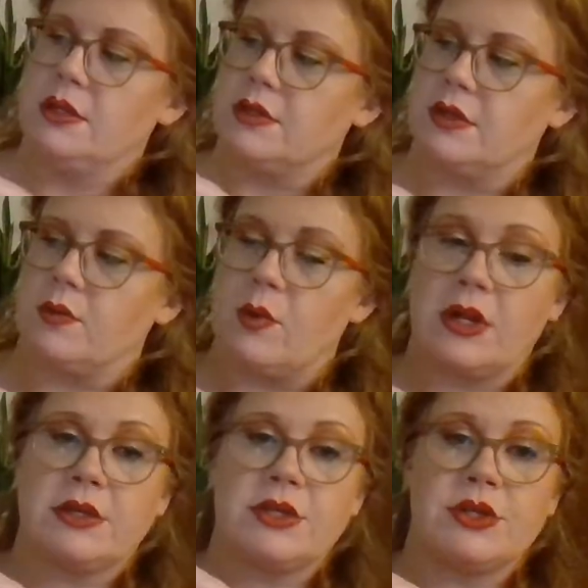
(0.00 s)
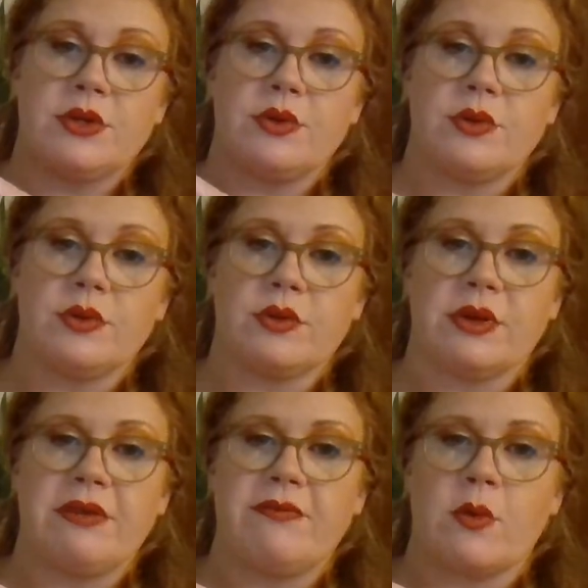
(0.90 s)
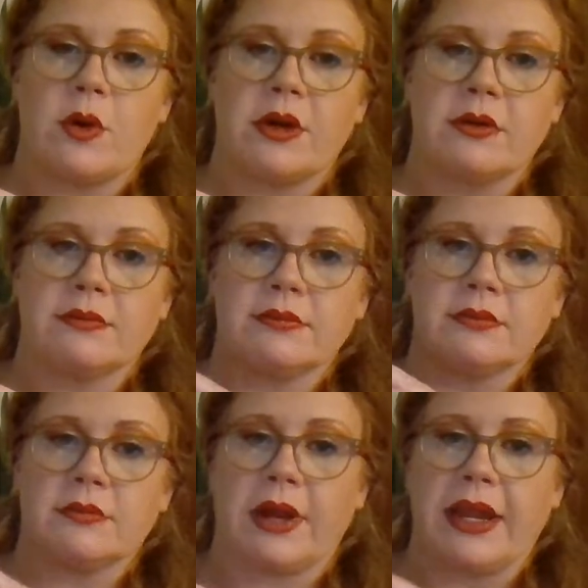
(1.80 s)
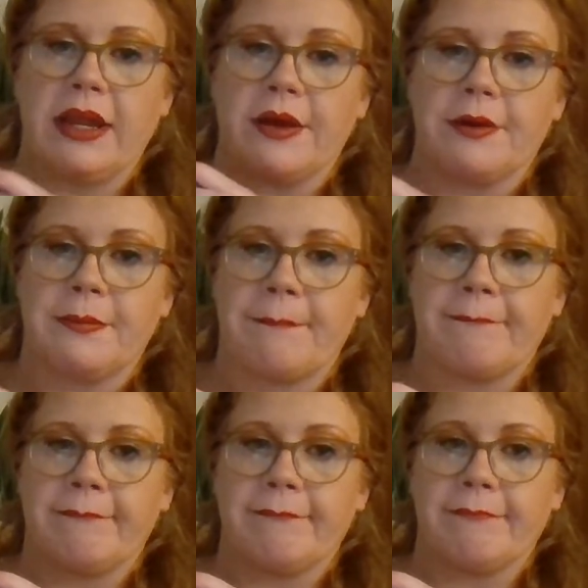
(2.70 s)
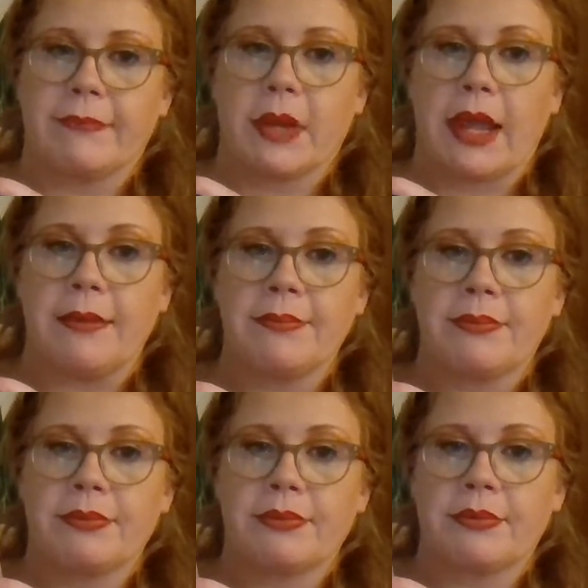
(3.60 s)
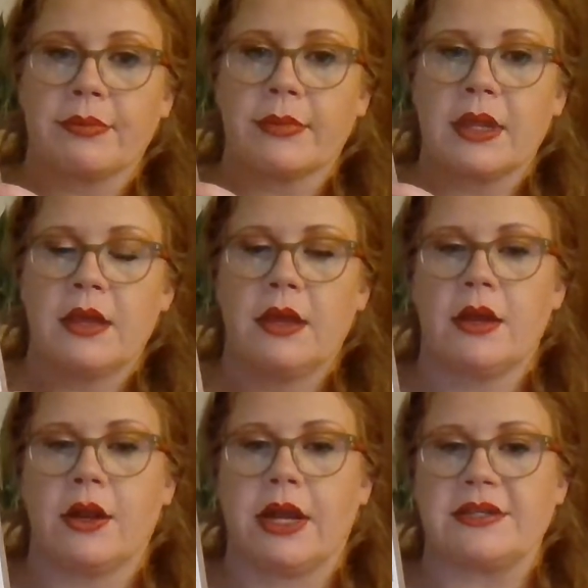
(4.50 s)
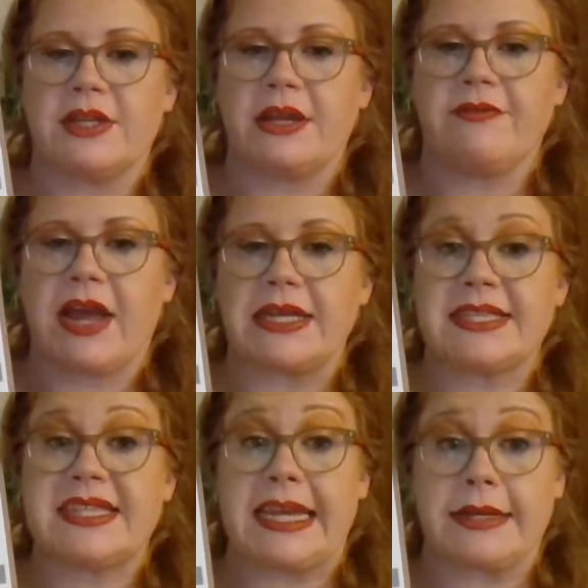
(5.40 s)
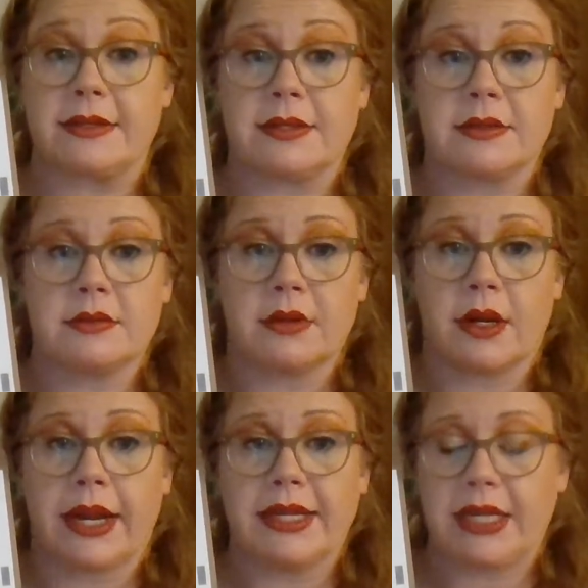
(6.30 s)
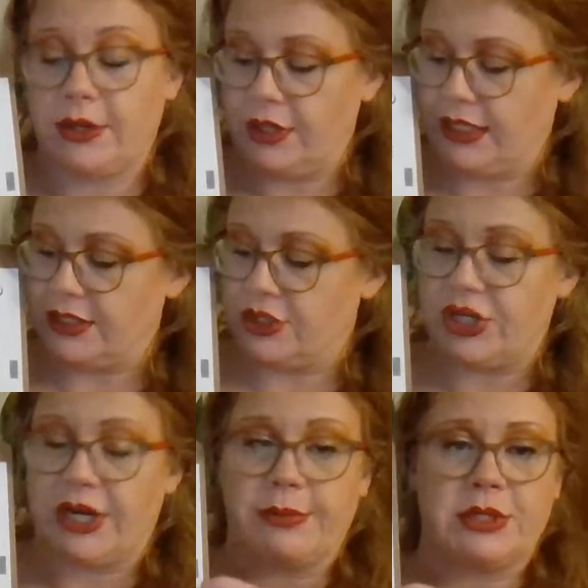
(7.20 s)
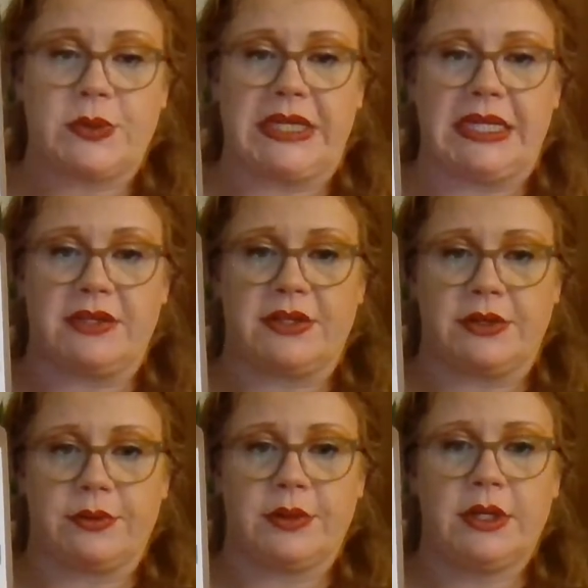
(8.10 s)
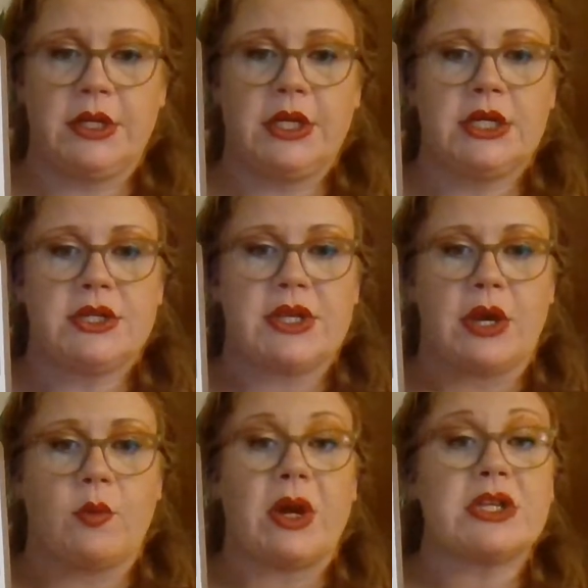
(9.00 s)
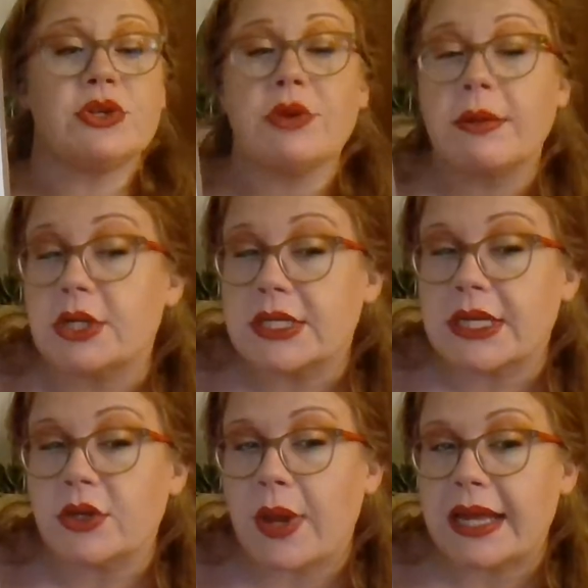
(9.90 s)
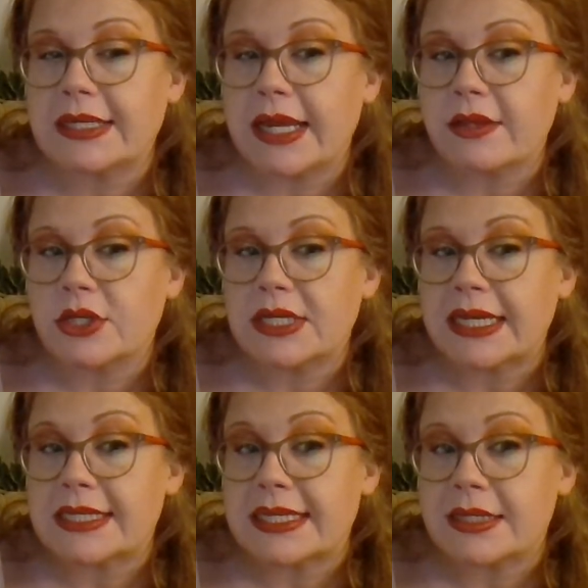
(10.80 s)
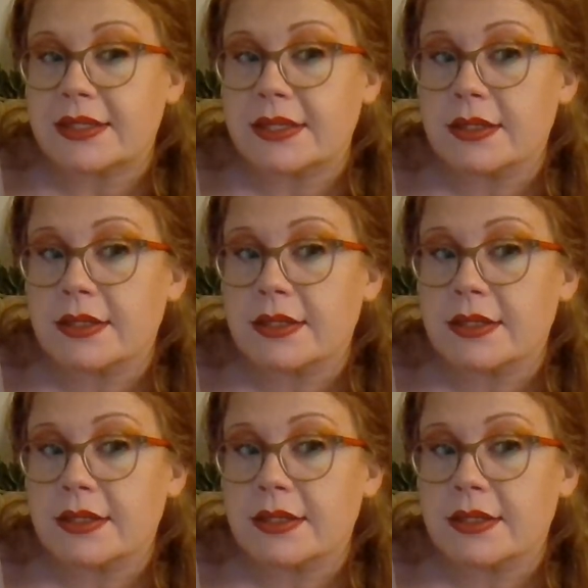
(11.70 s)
So 1, 2, 3, 4 right here. Okay. All right, so now you've got 6, right, that you need to share between these two. So what two numbers can you add together to get 6?